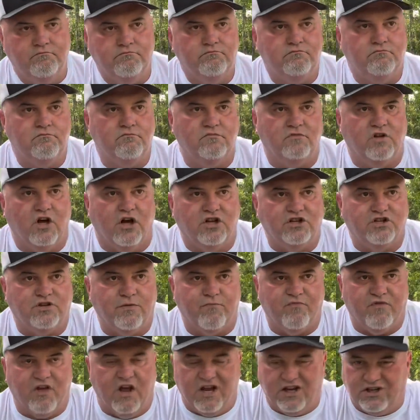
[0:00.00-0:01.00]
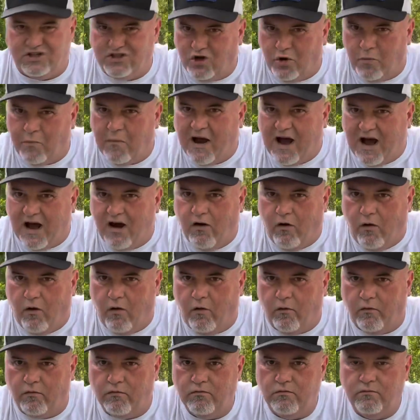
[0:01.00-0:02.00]
Done some things on my
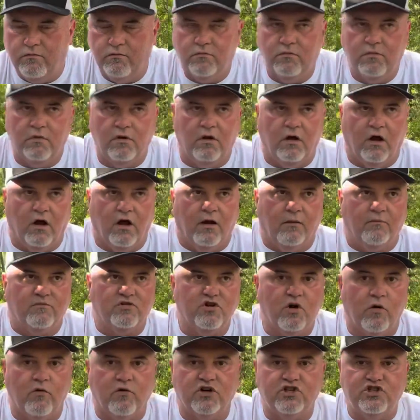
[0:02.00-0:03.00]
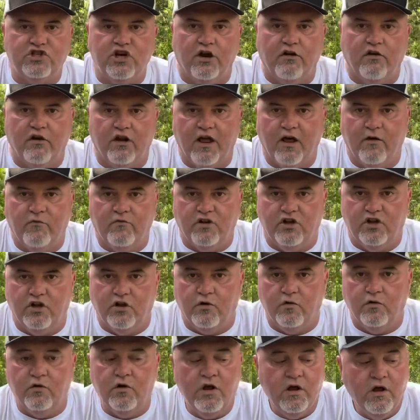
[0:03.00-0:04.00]
own, so I want to share that with
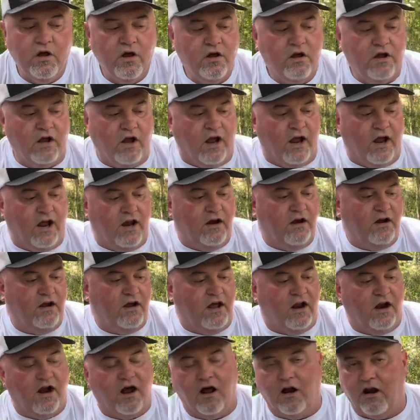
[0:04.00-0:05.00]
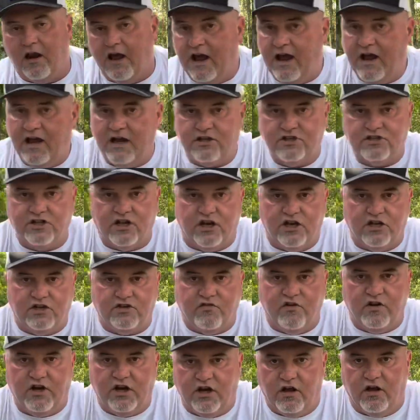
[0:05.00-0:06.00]
you, and I'll ask in this
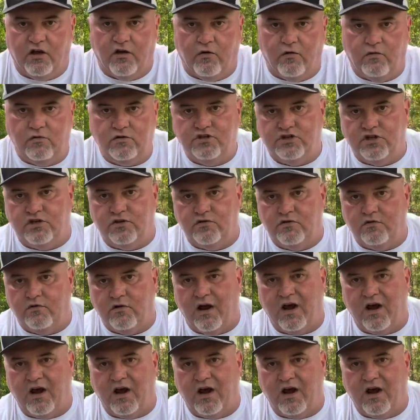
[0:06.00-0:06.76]
video too.